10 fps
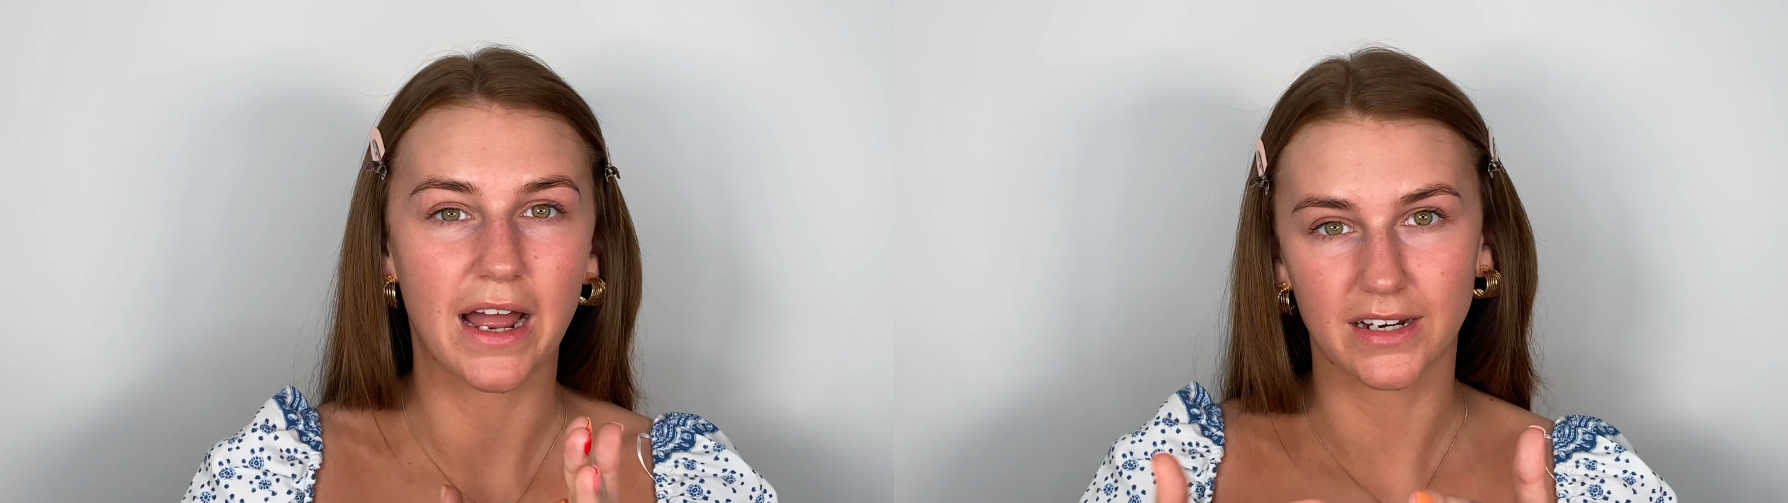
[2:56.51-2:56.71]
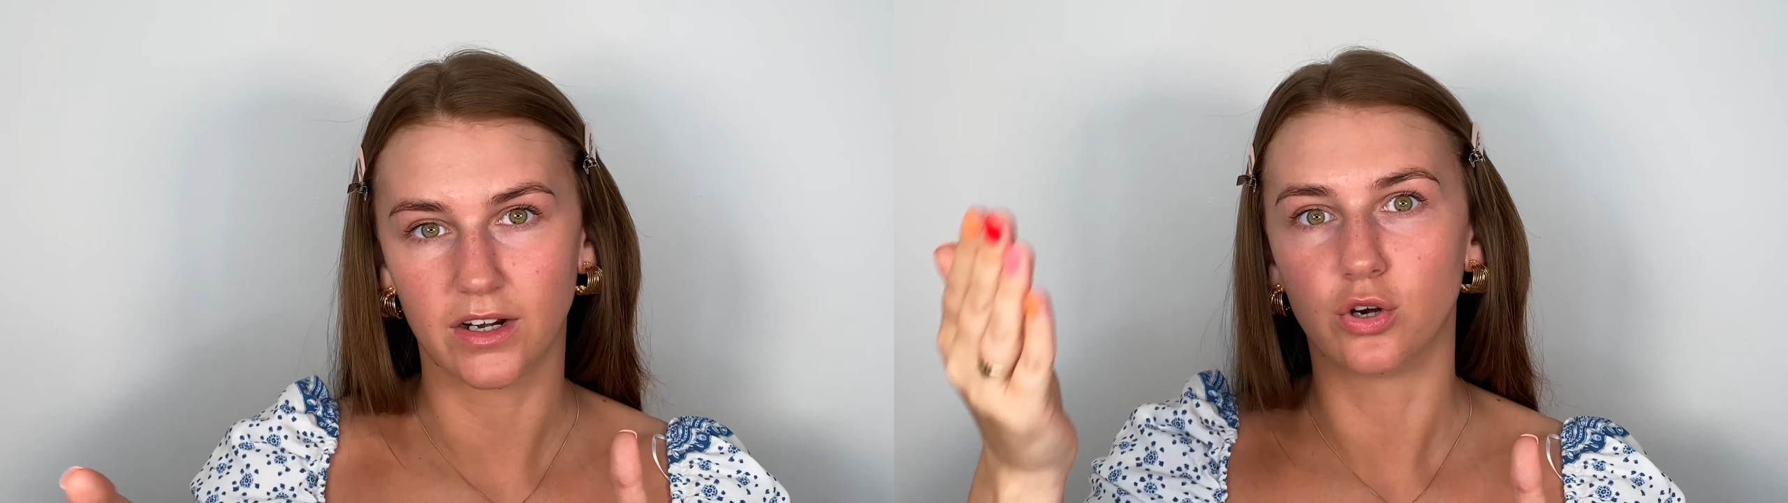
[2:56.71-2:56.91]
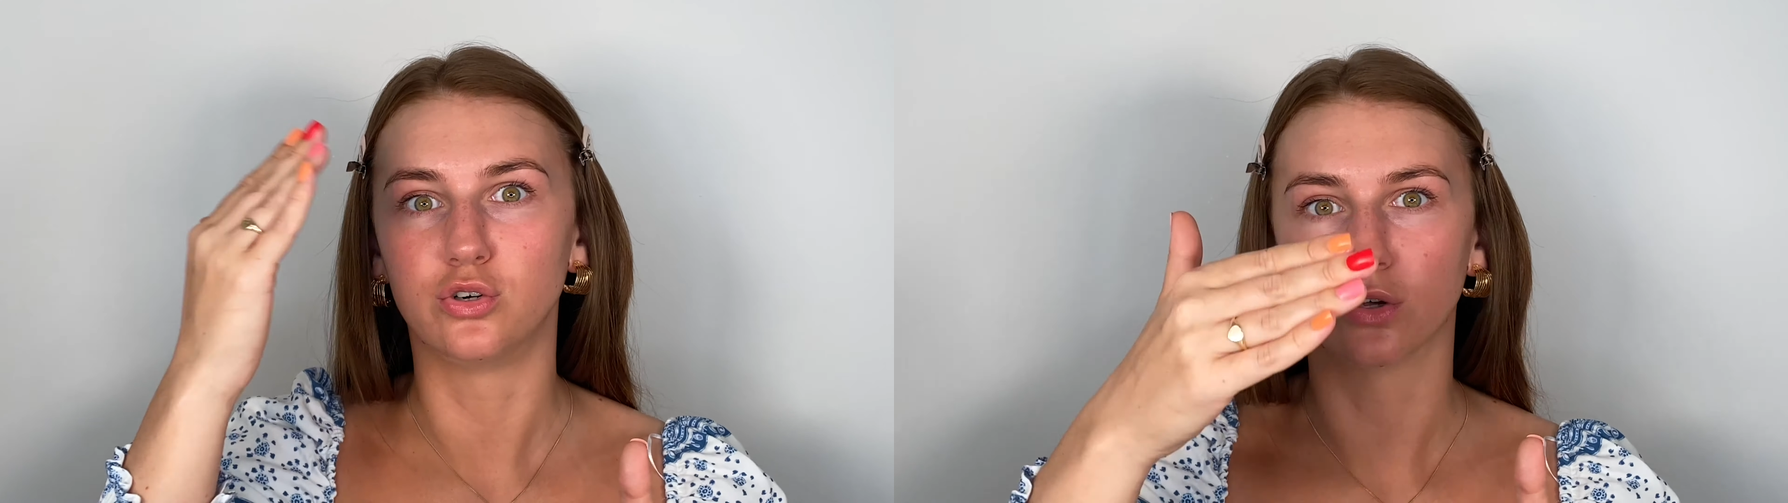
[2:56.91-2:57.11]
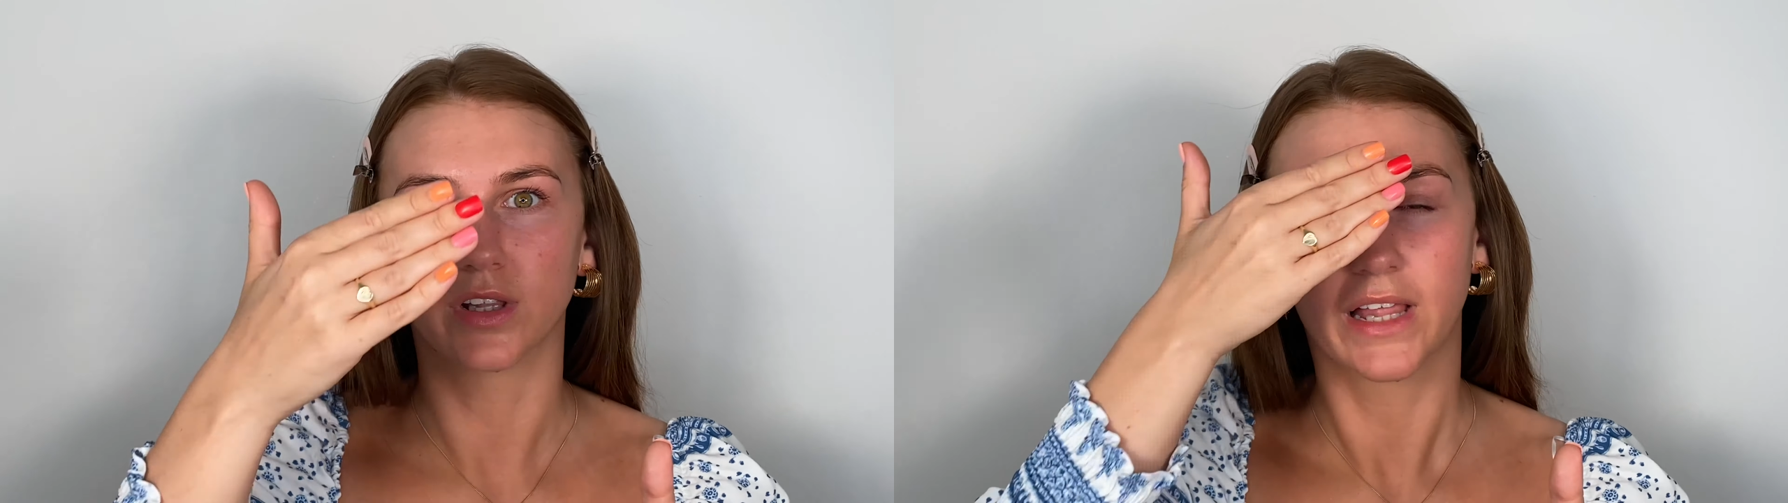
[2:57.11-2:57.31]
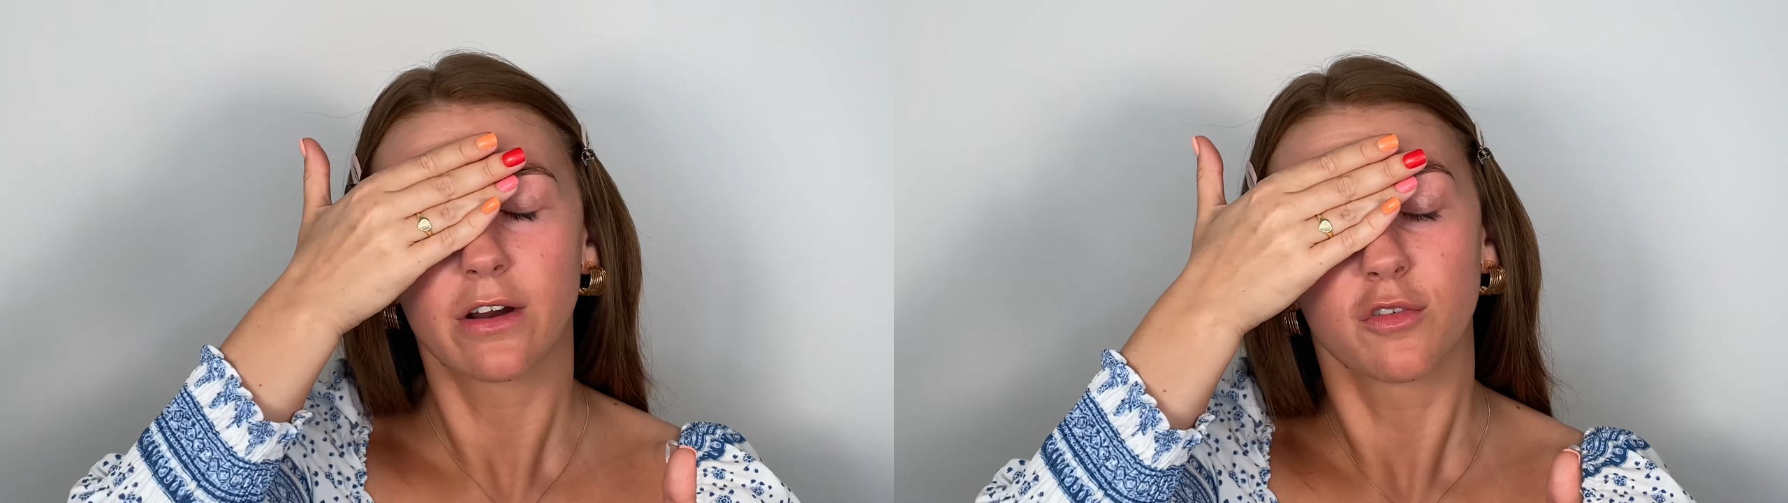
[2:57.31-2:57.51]
adding another
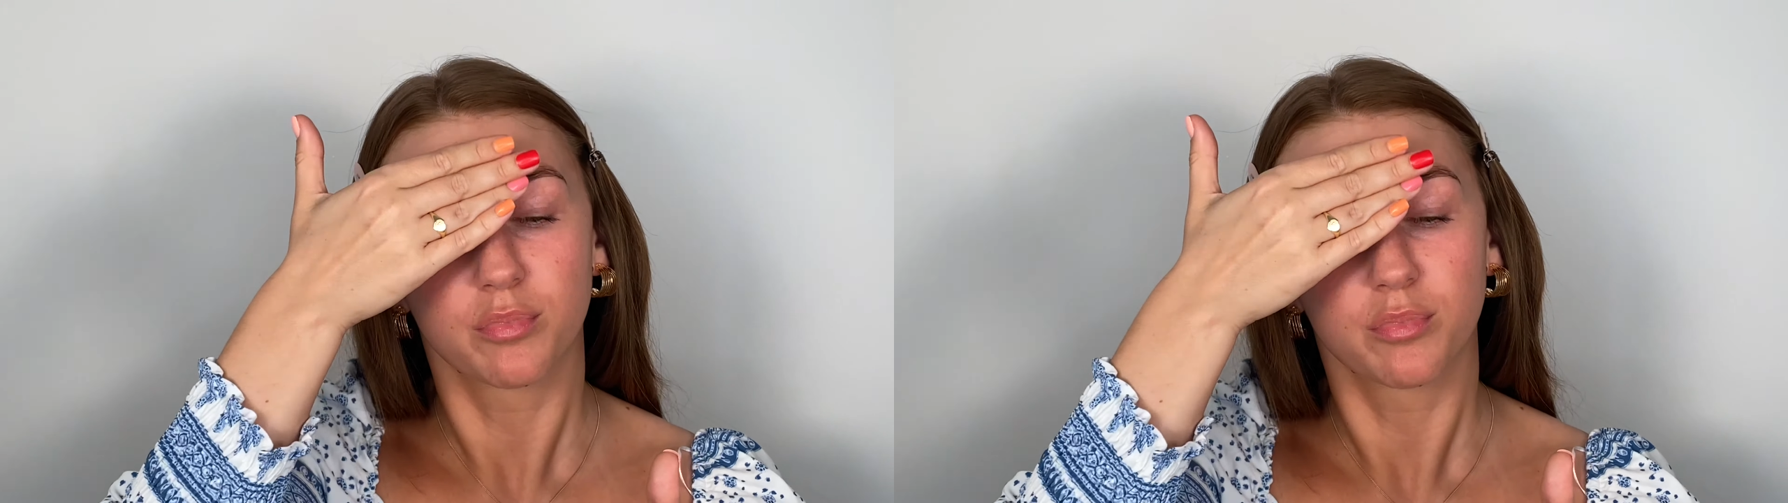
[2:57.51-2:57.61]
layer of